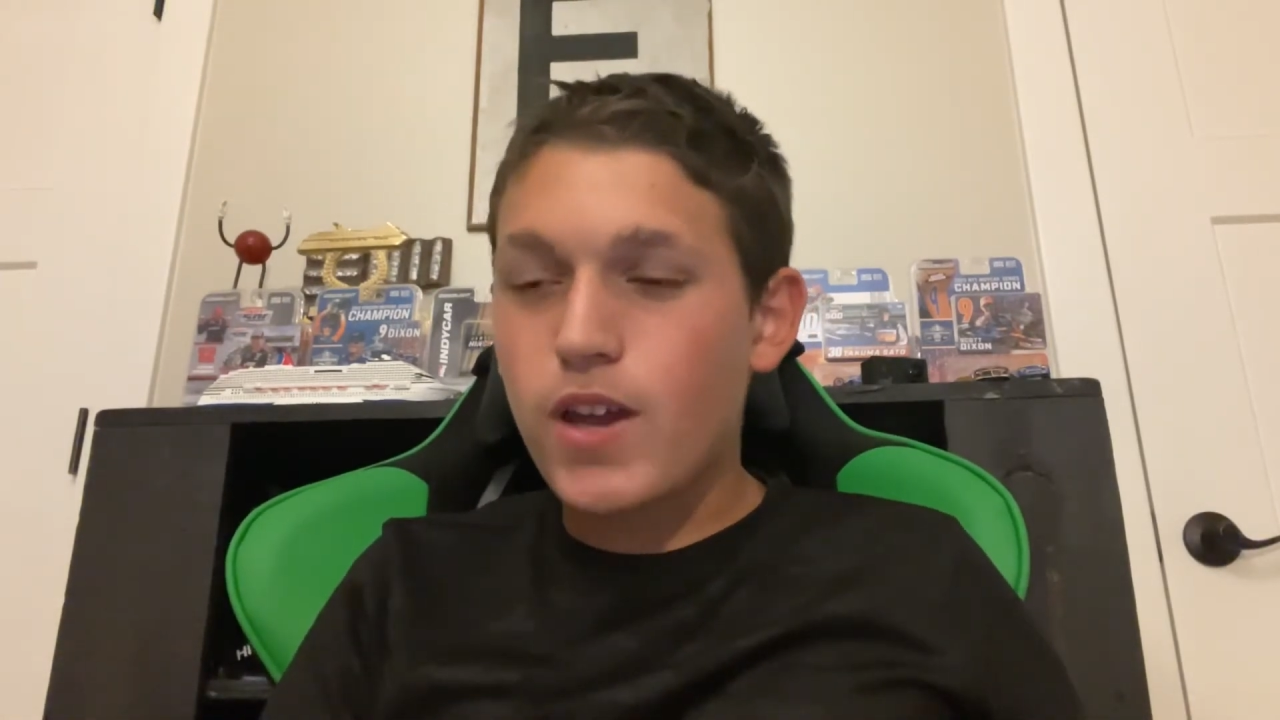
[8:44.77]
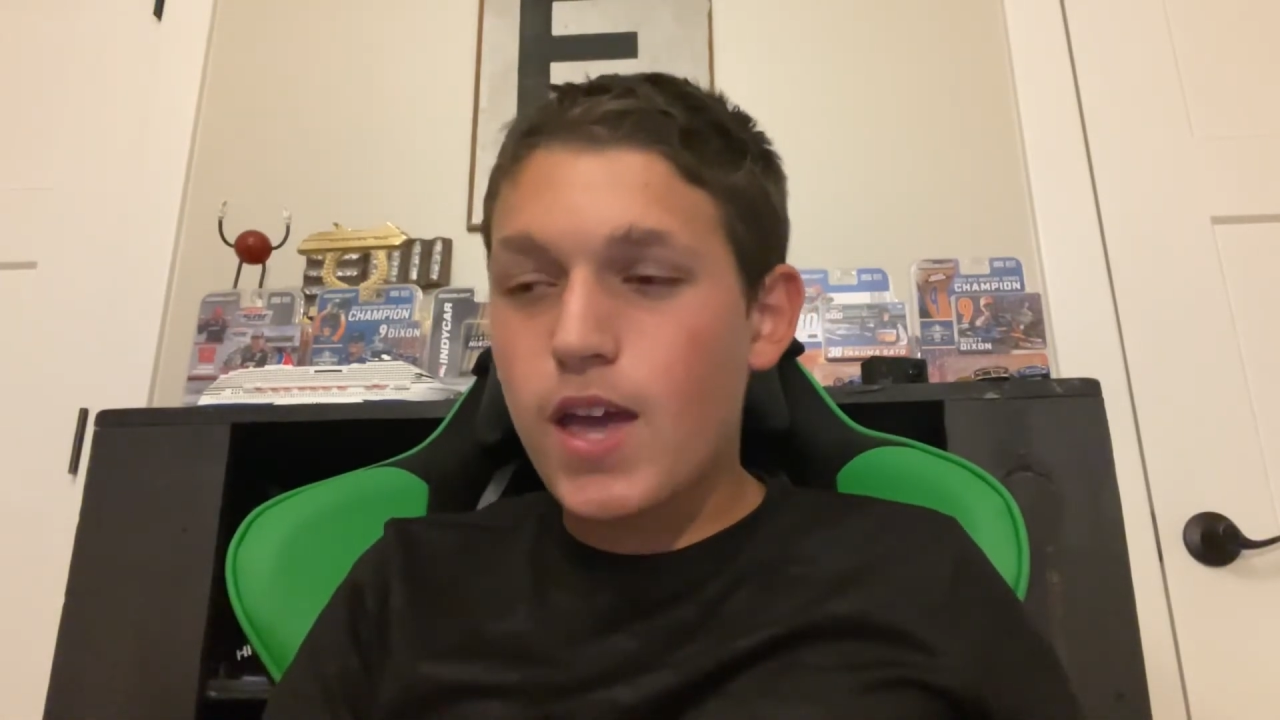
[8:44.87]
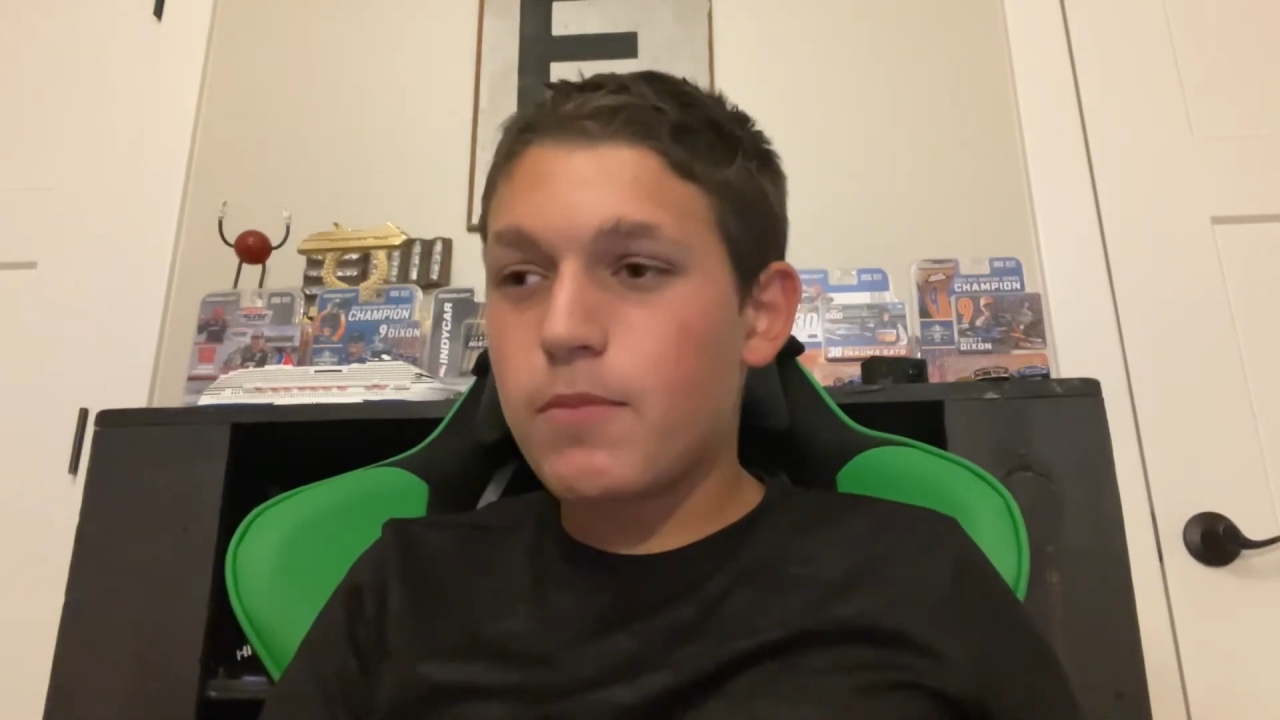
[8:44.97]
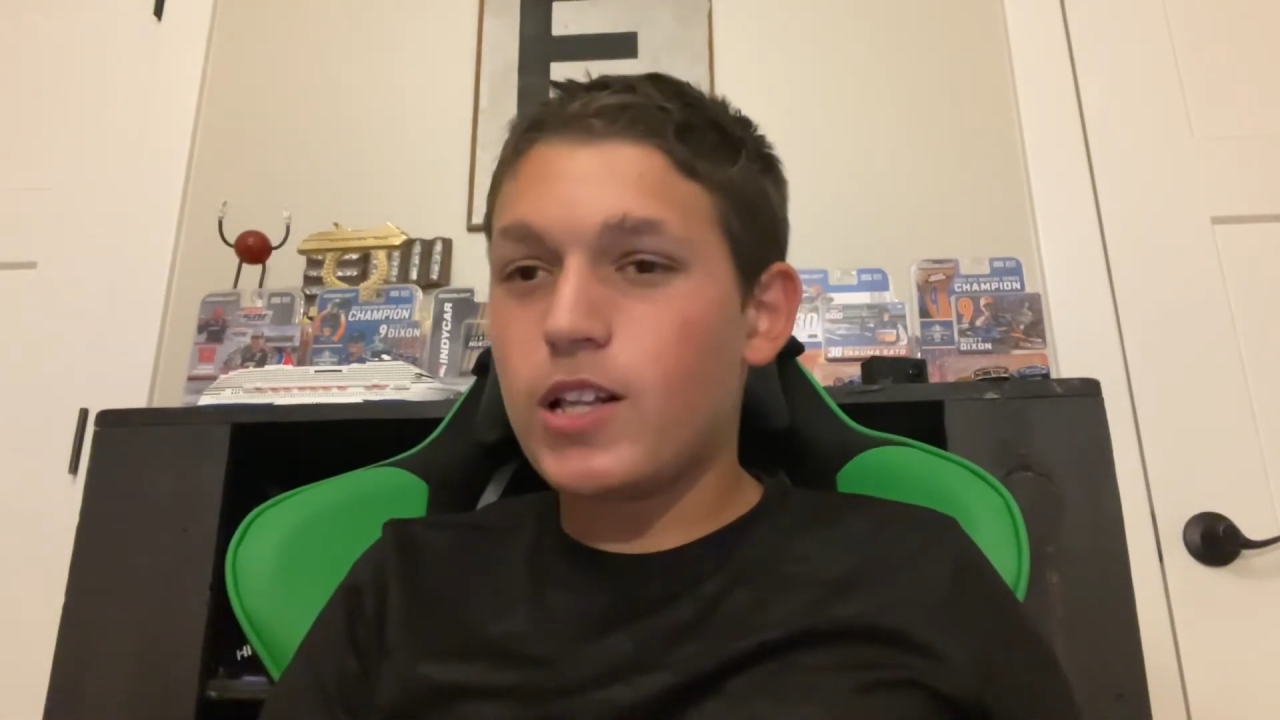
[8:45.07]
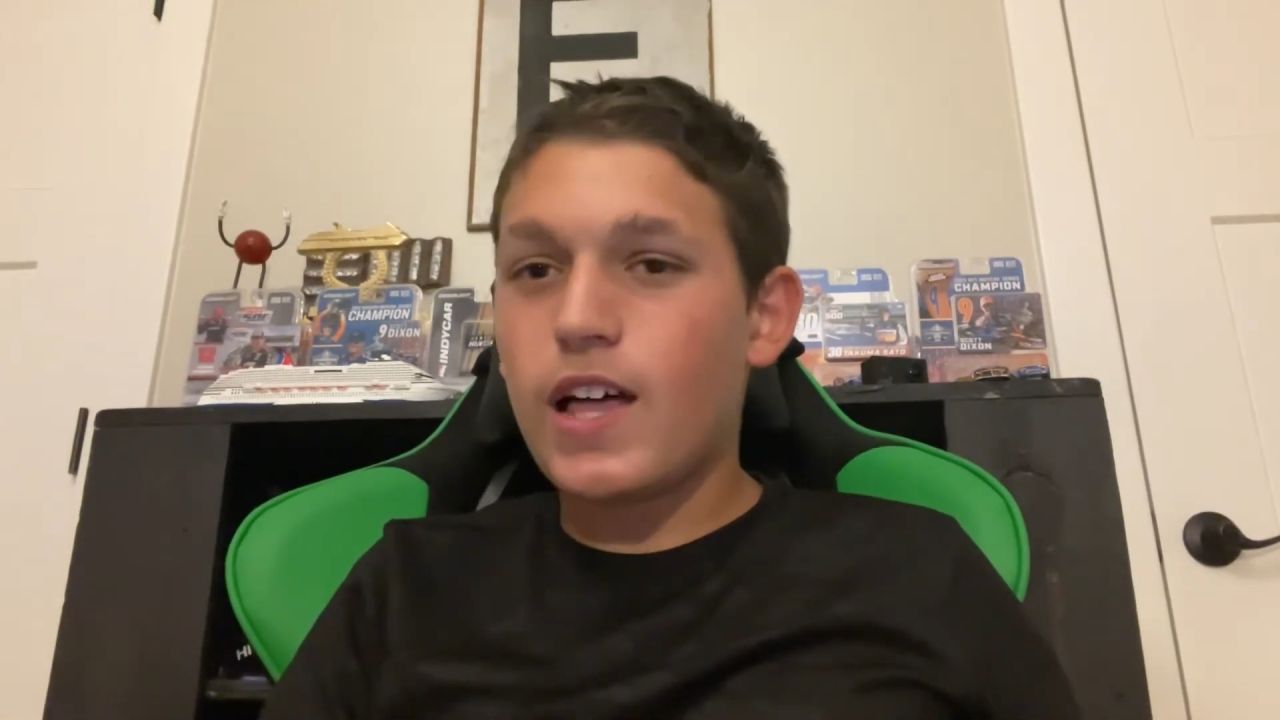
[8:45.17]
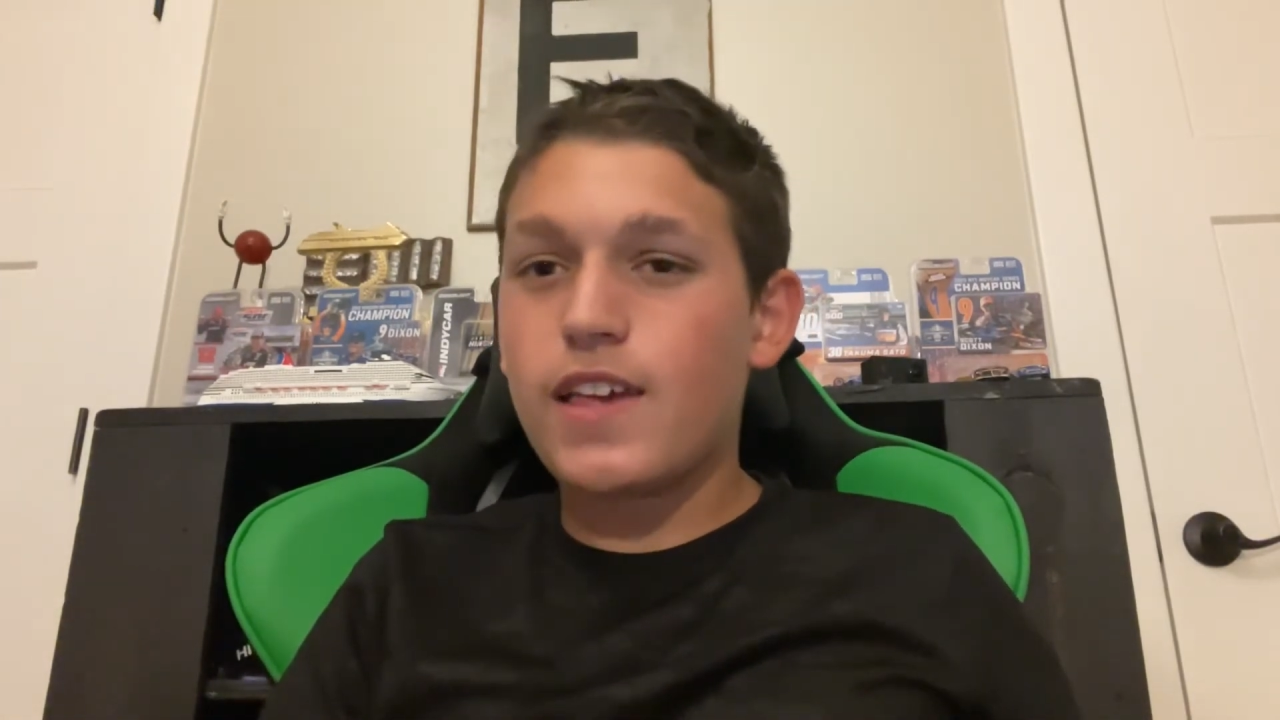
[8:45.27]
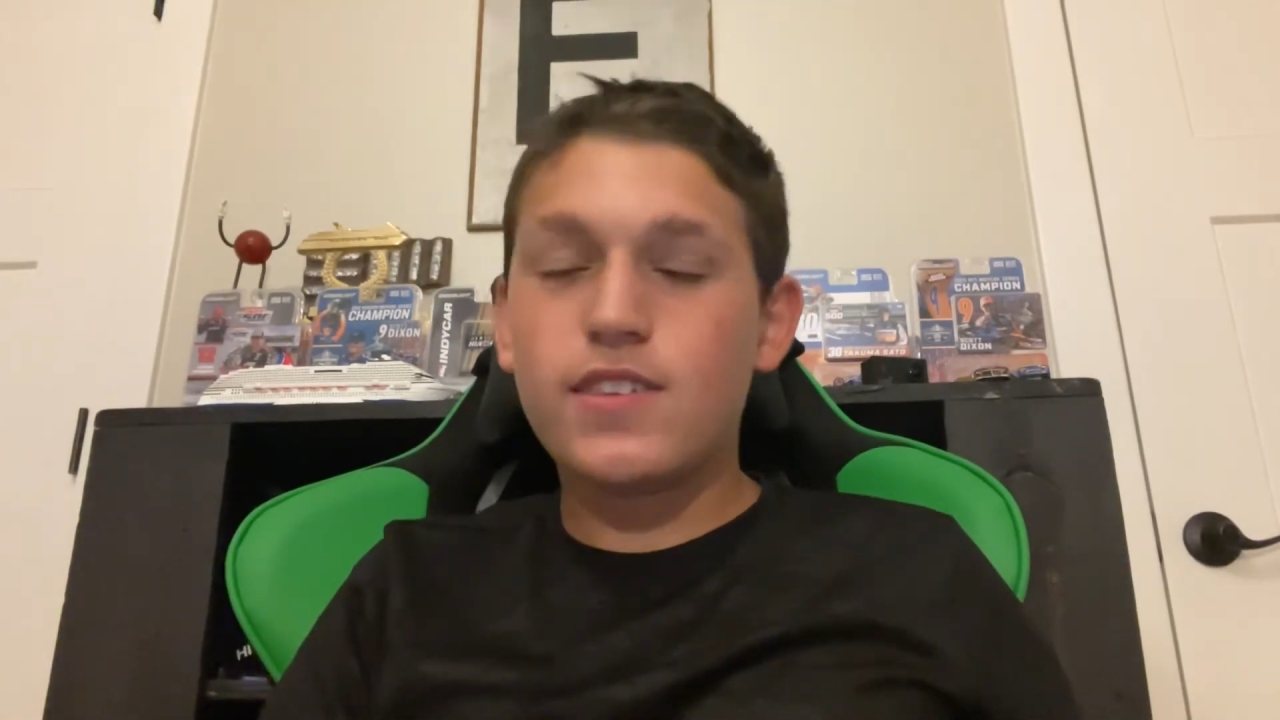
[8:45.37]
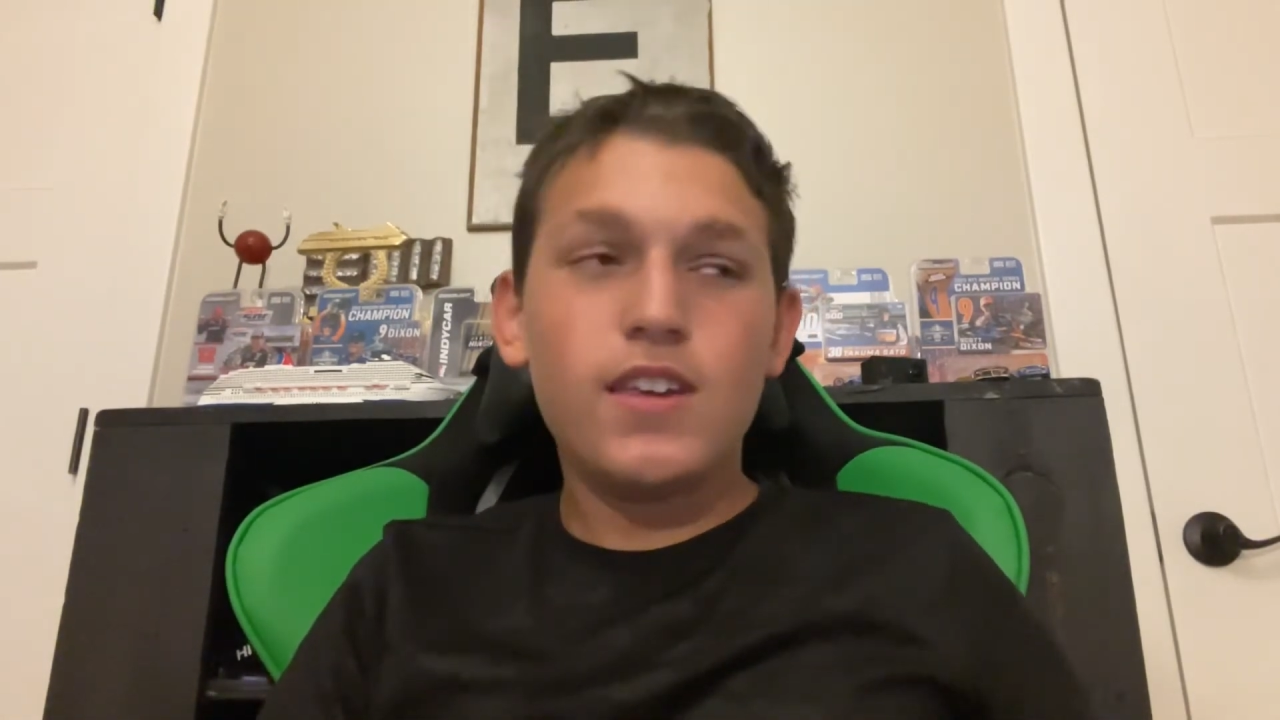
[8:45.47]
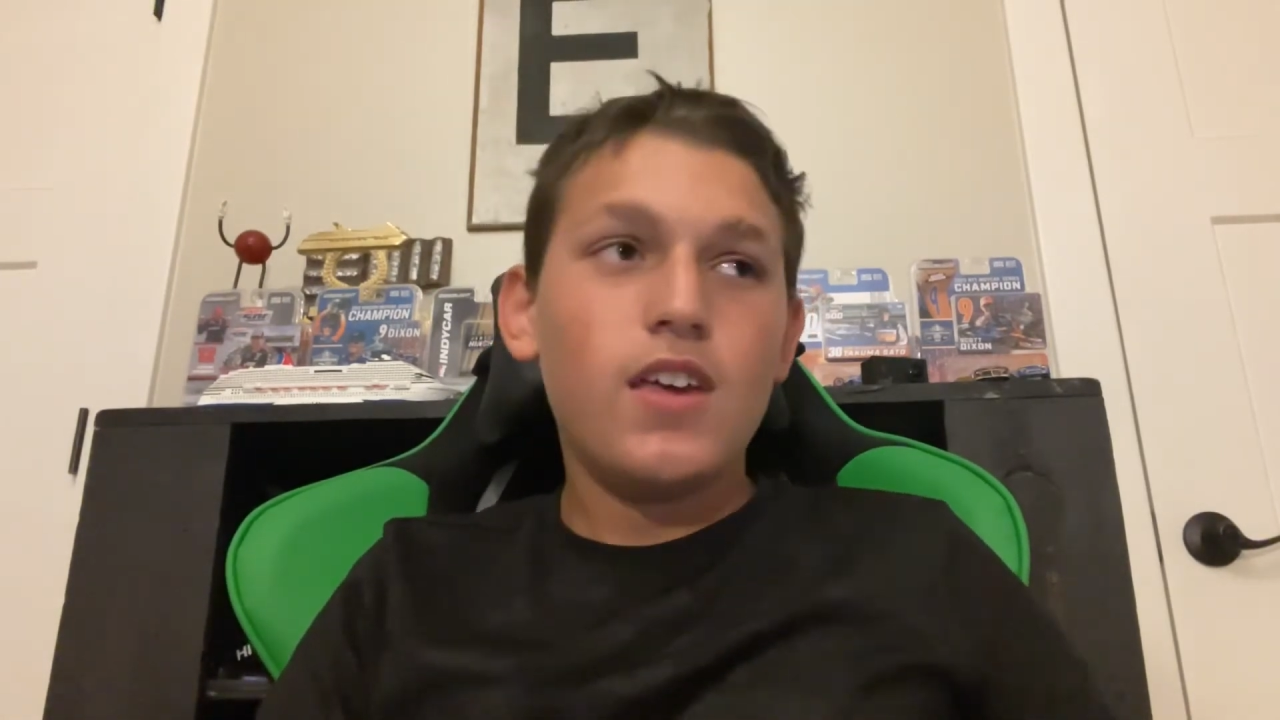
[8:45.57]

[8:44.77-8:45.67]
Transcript: AM class.